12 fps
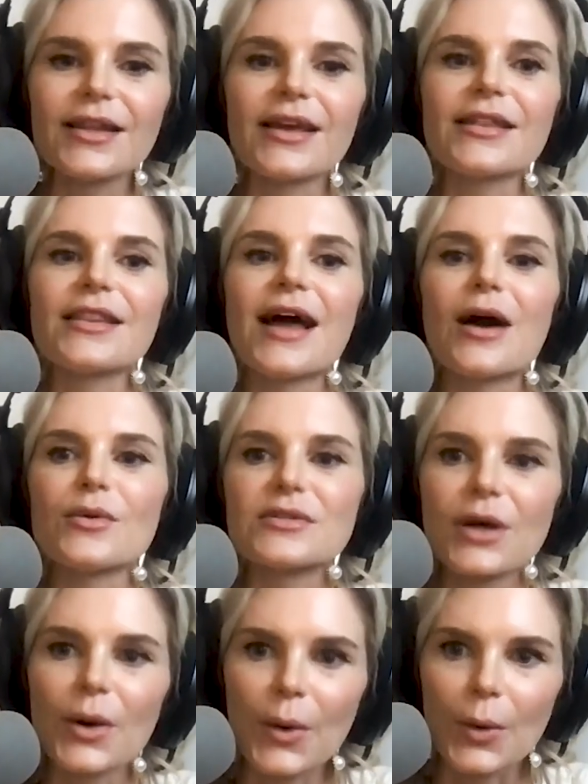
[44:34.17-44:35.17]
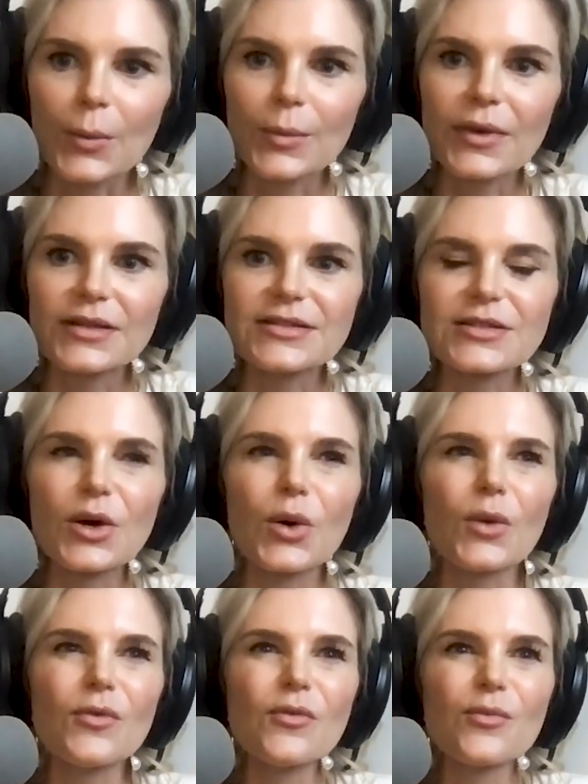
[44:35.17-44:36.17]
like, that was home. And so